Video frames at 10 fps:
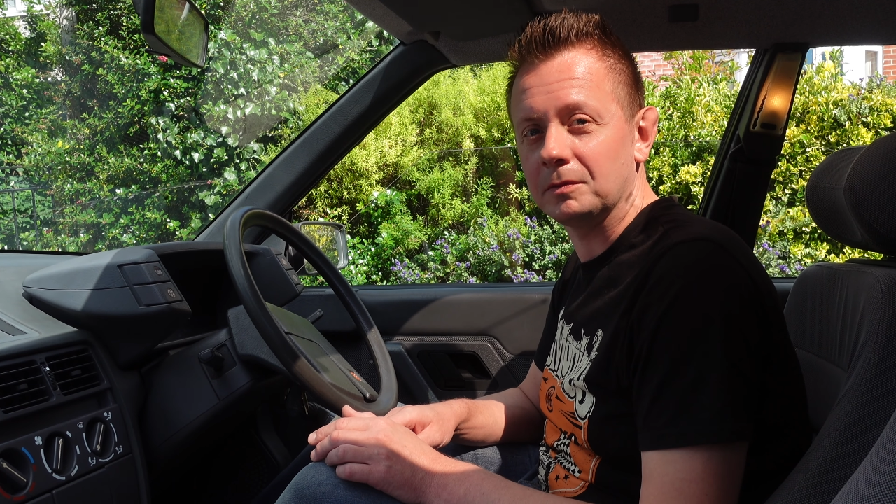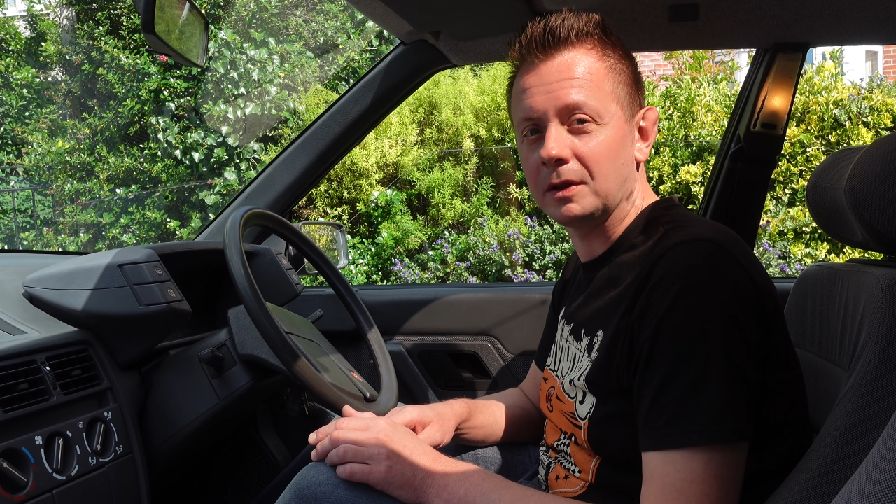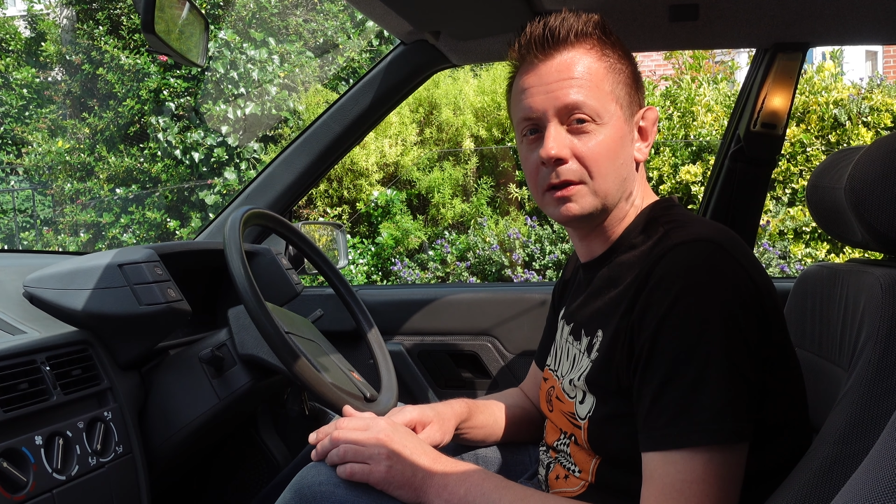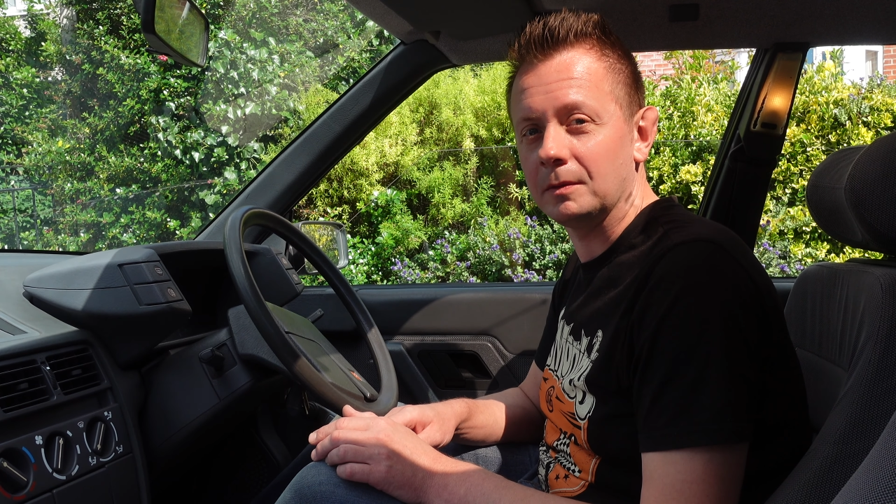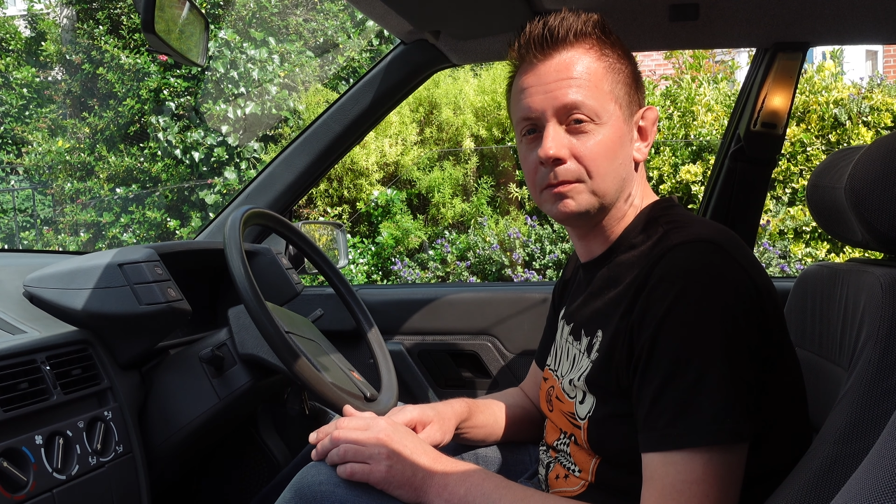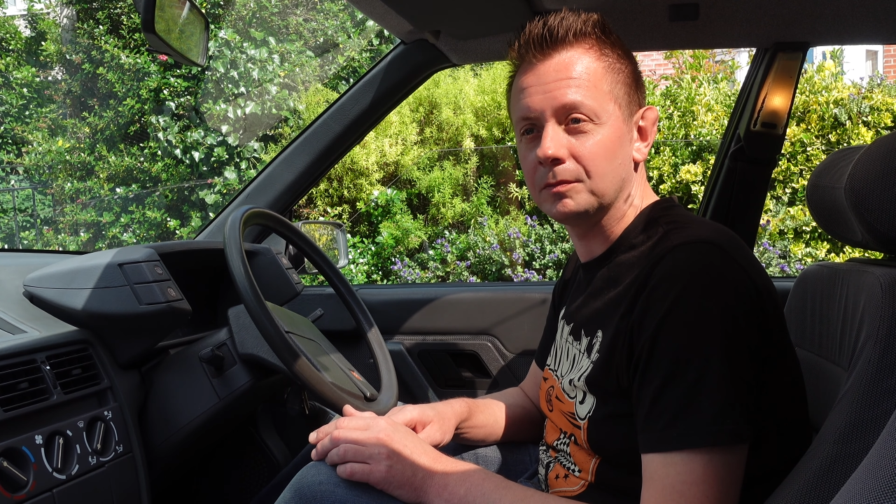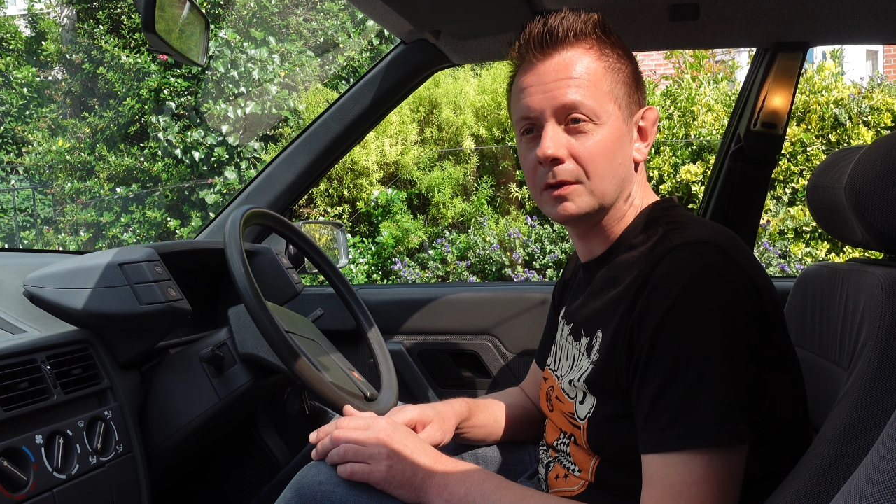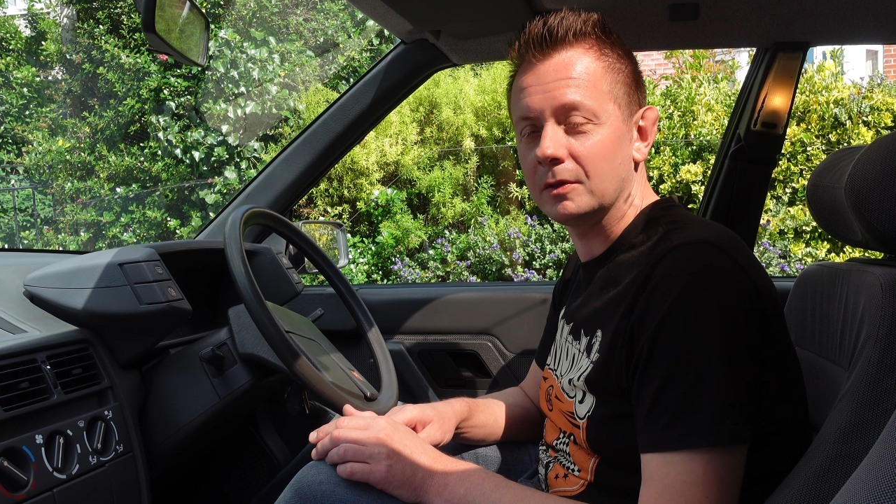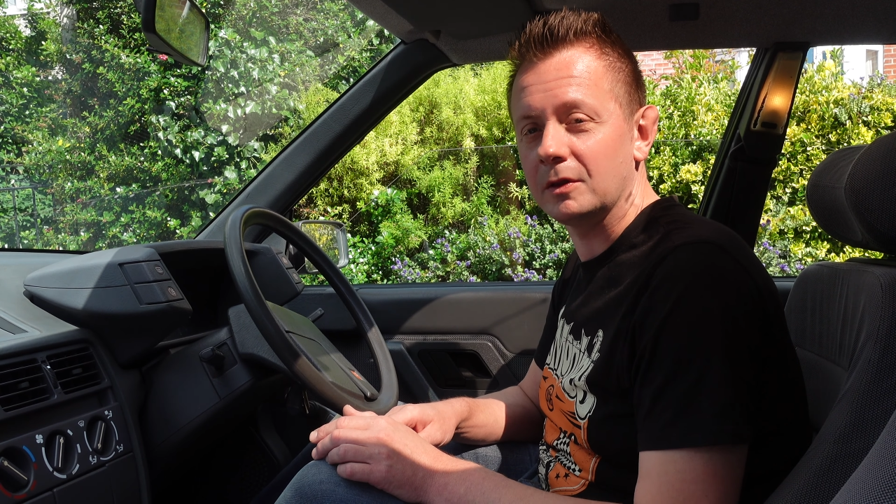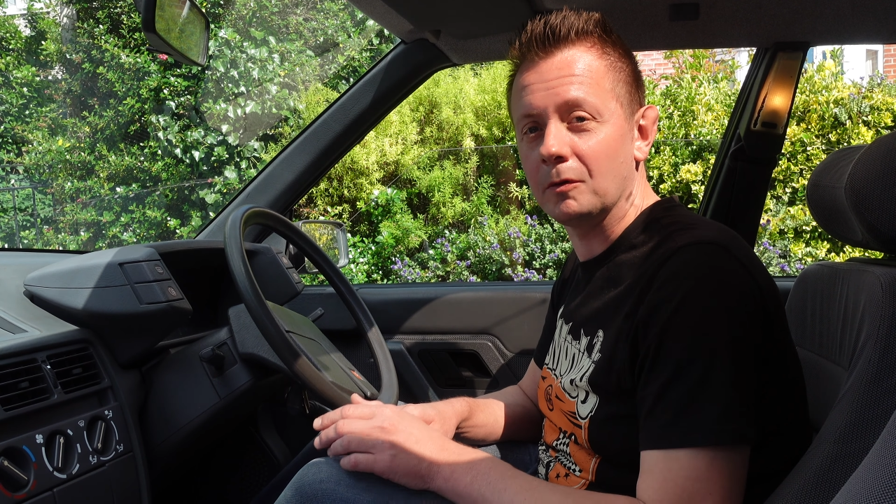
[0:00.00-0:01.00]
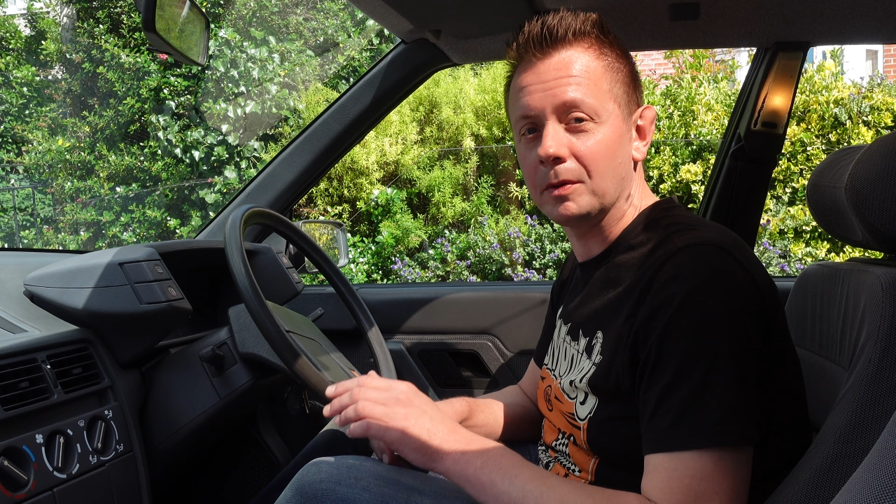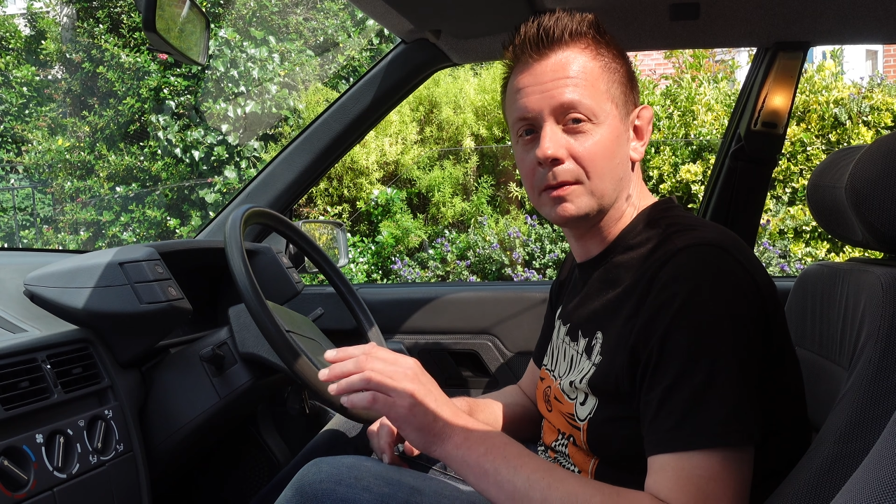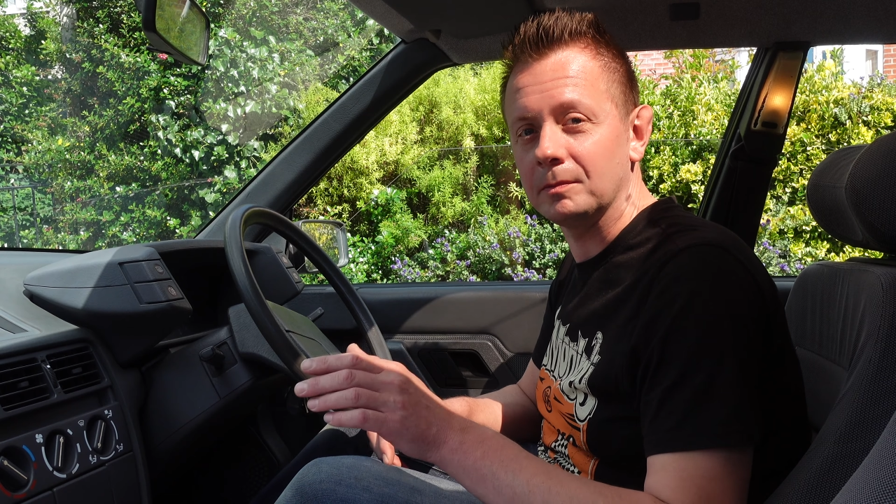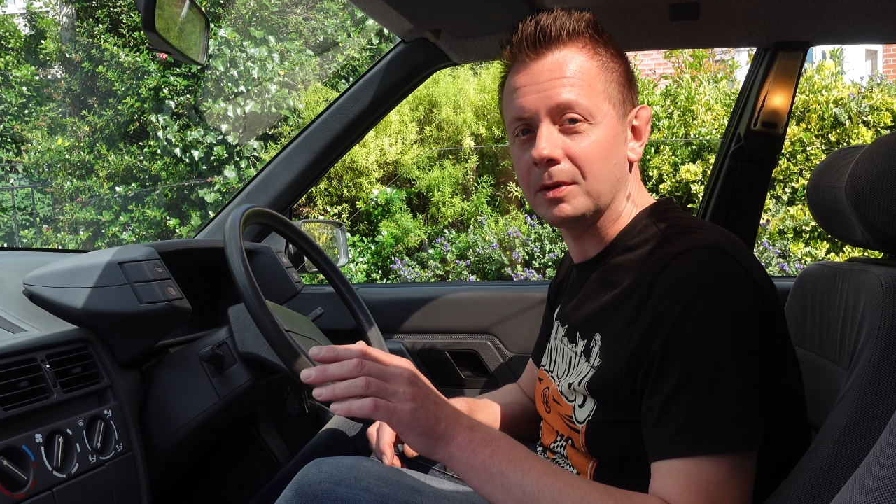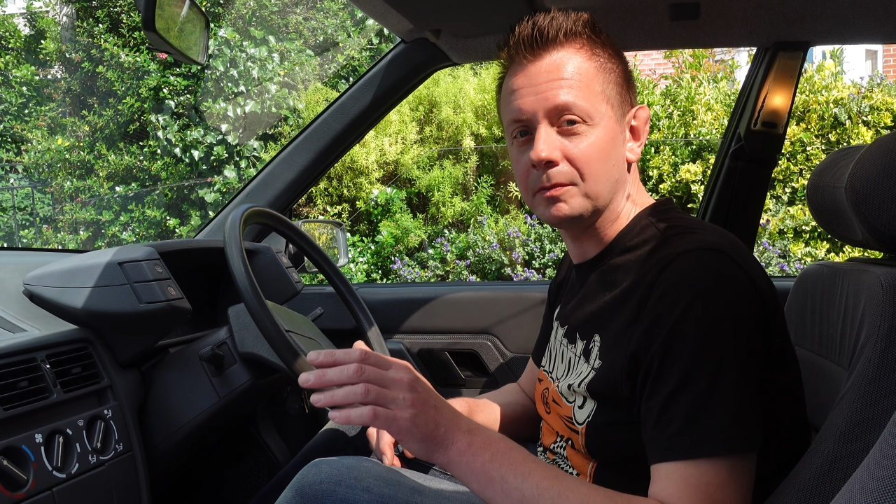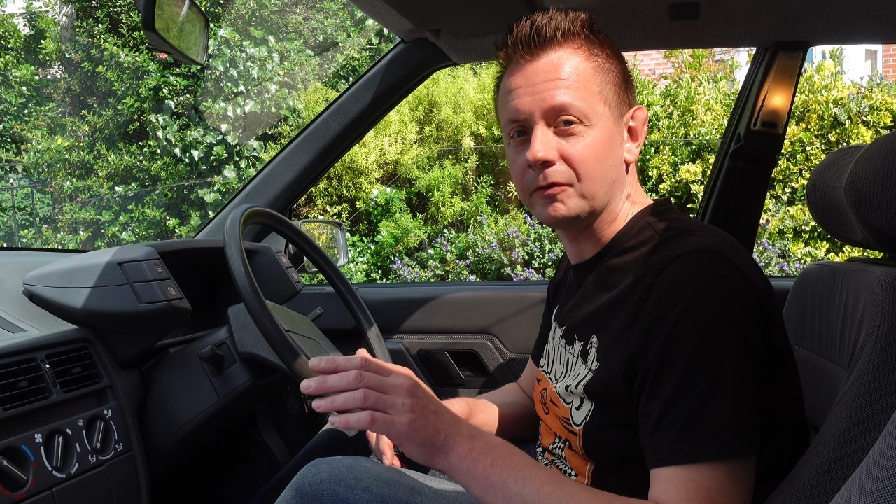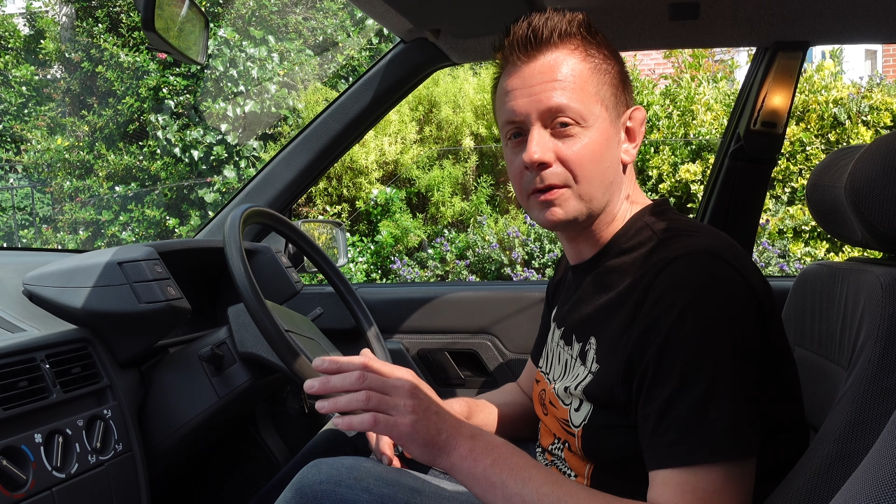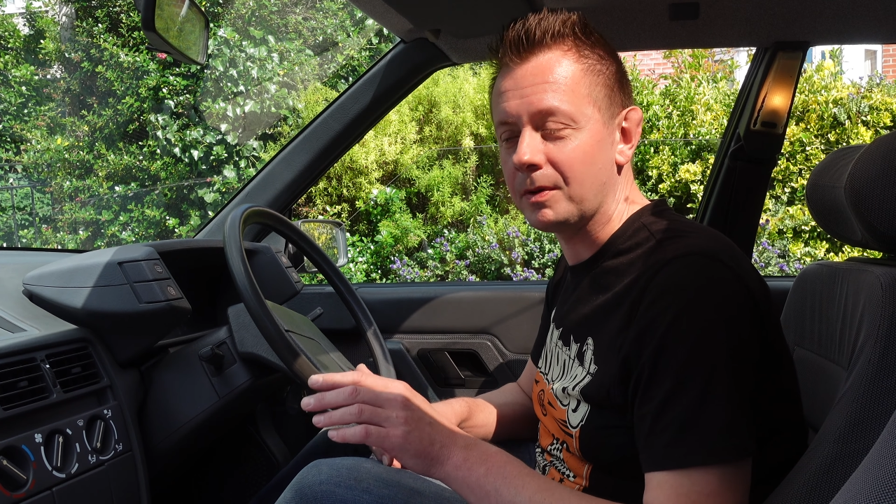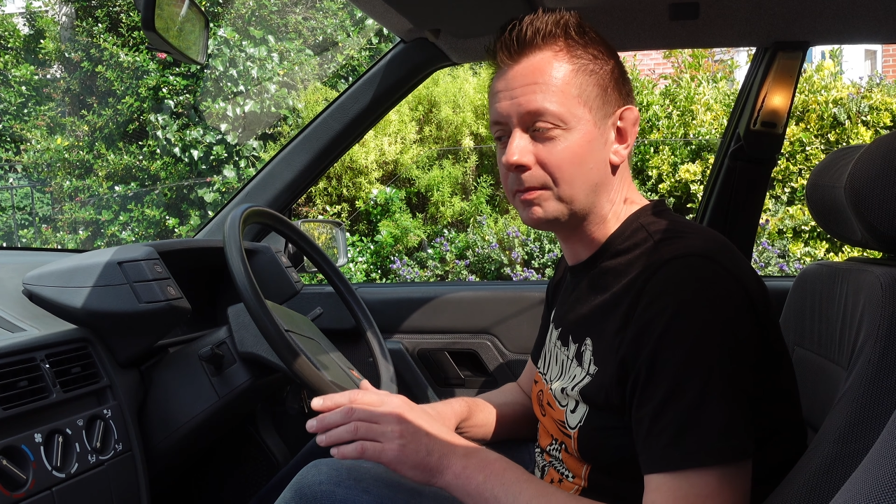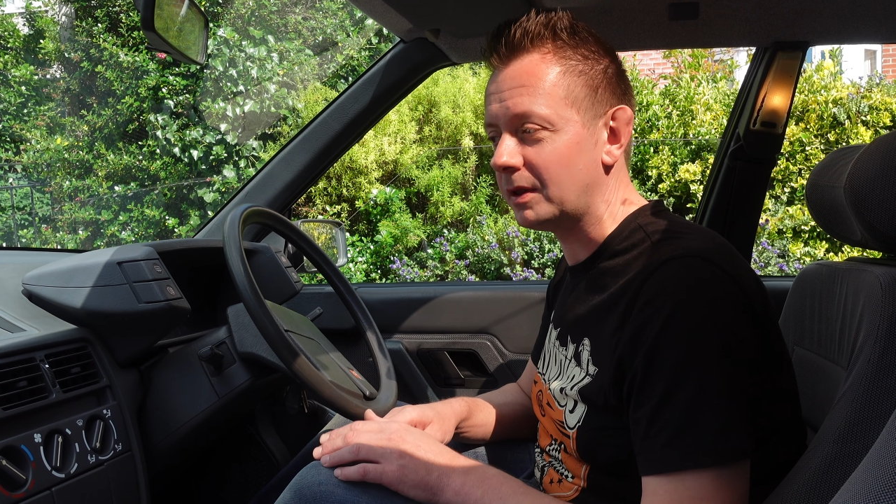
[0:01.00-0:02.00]
becoming
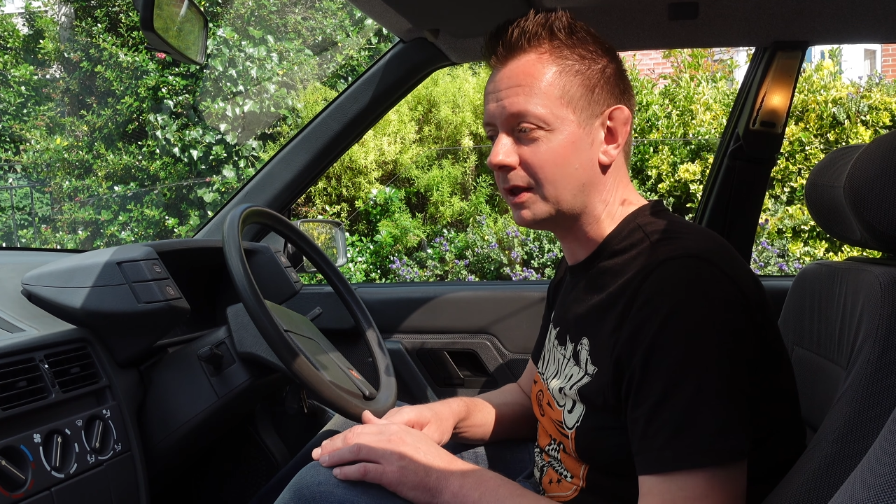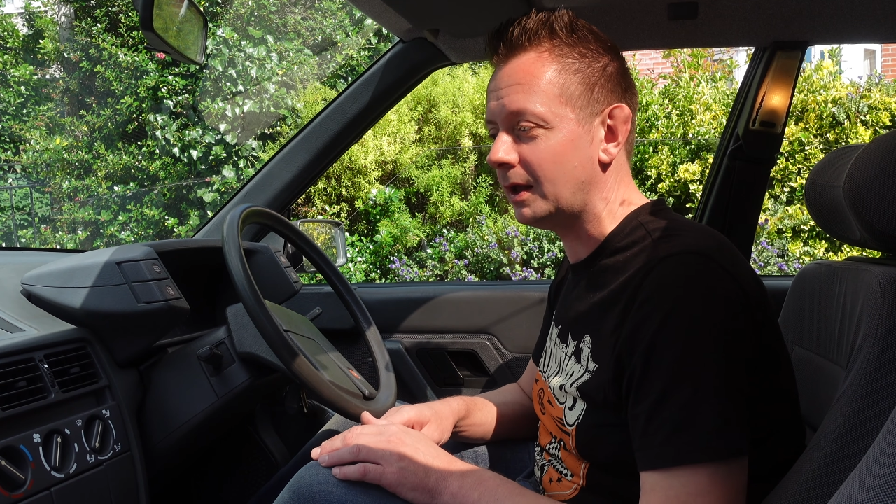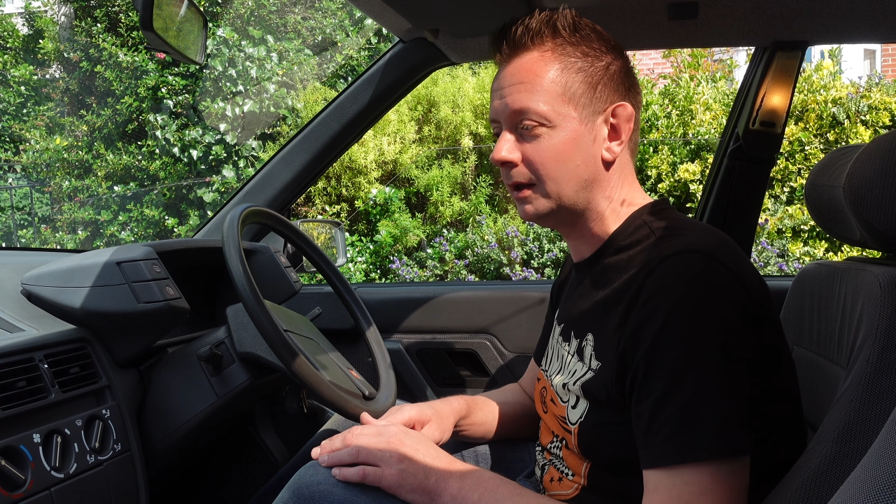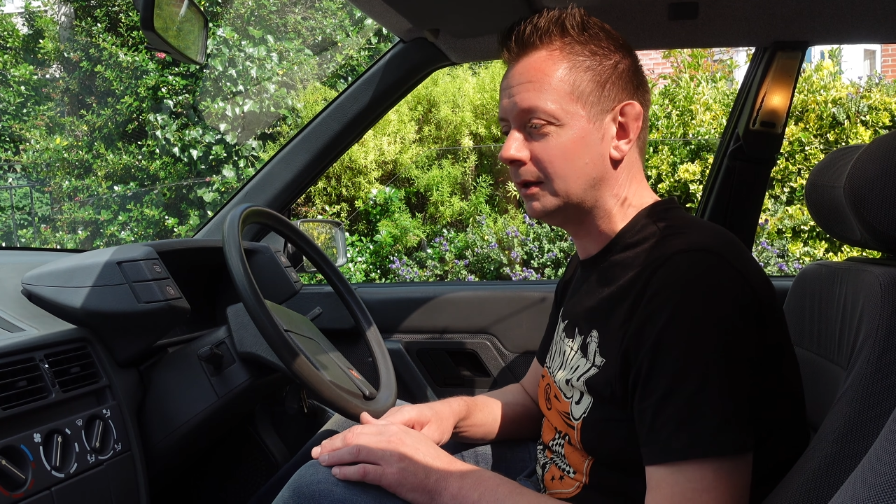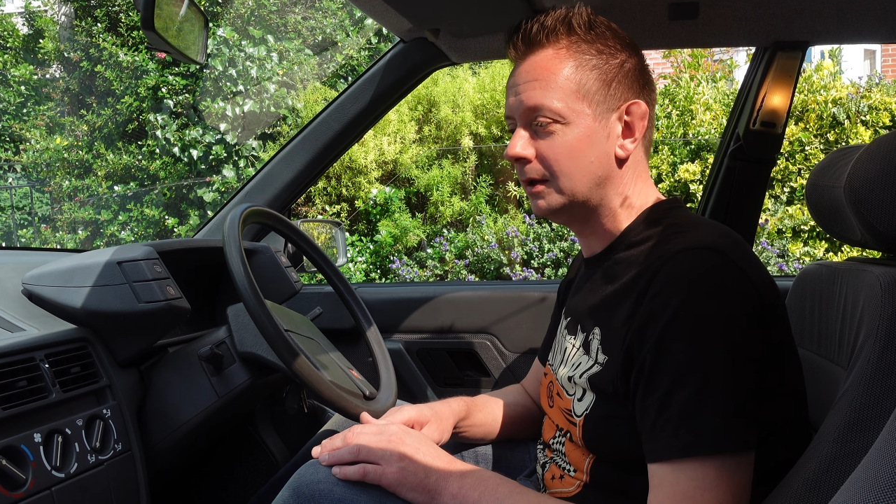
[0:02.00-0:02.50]
very public yet.